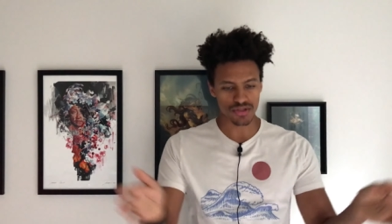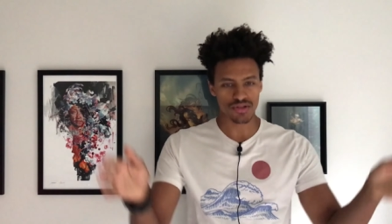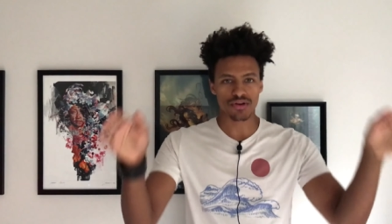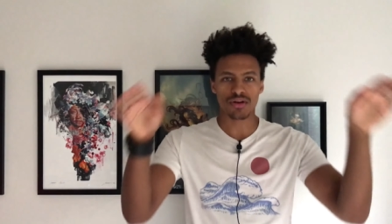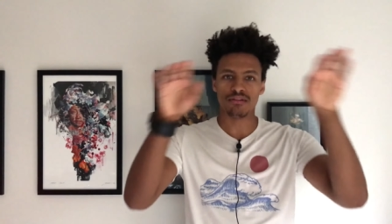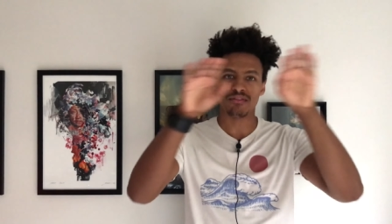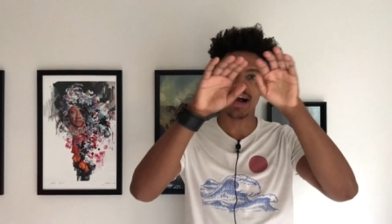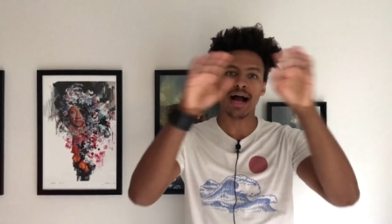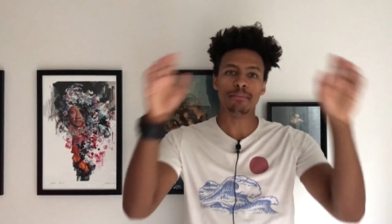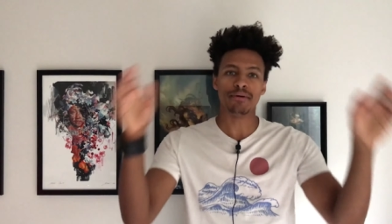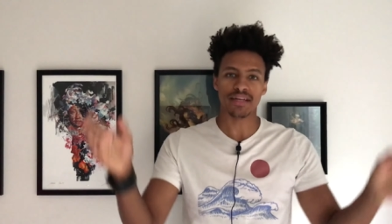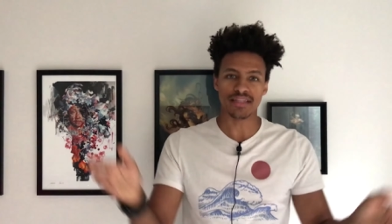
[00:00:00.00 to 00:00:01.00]
circle of
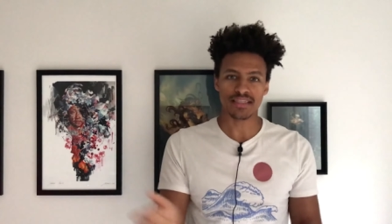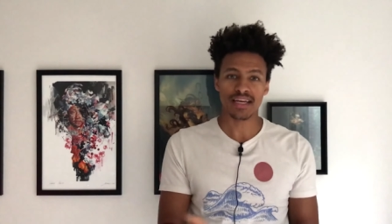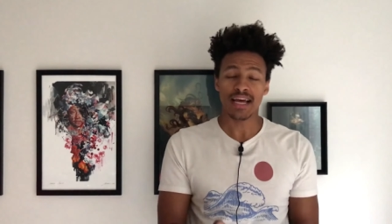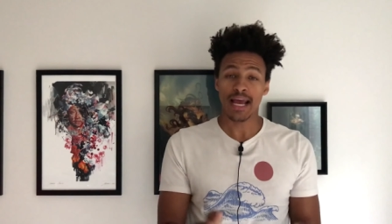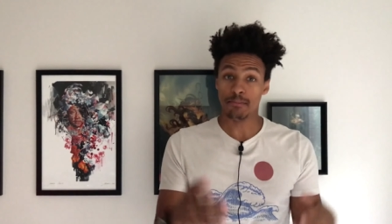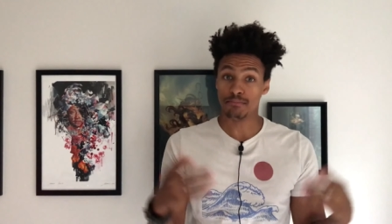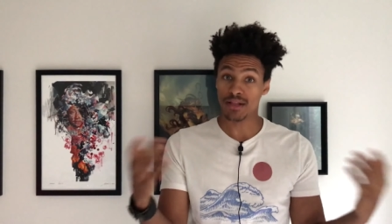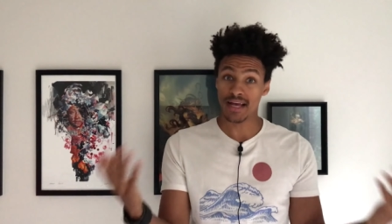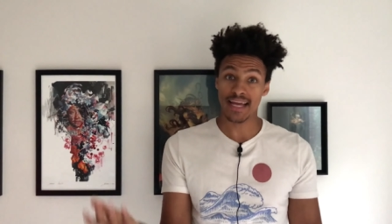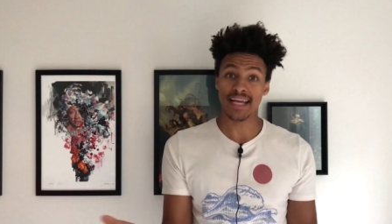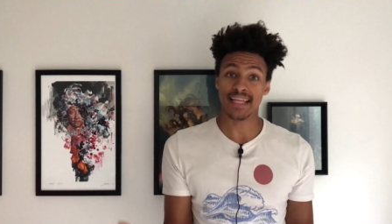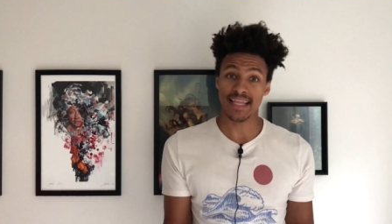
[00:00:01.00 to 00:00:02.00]
competence and
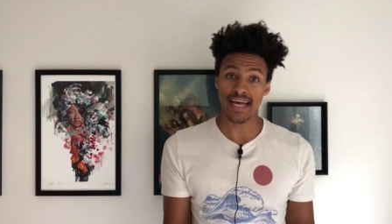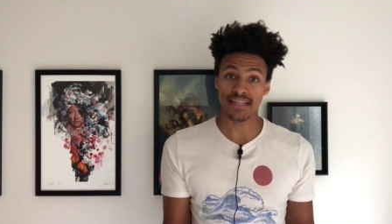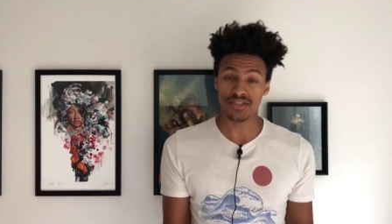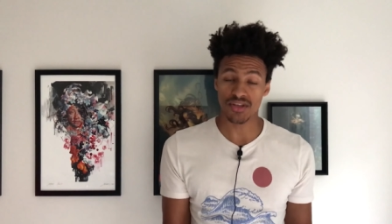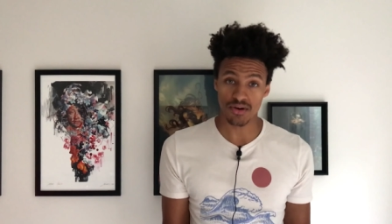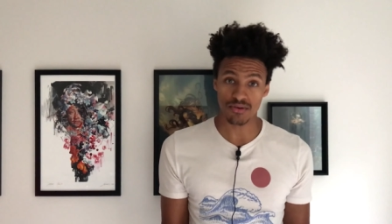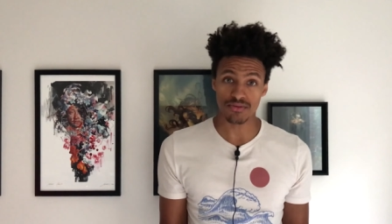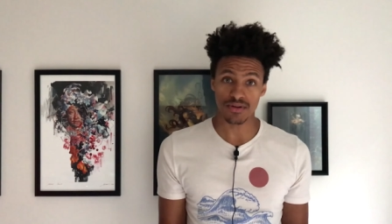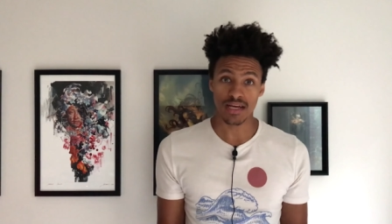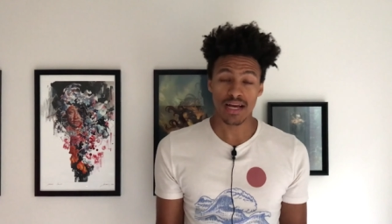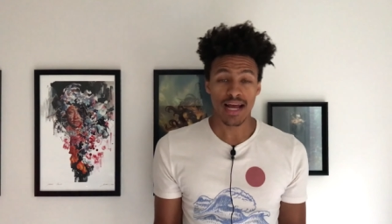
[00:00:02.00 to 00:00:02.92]
playing in that zone.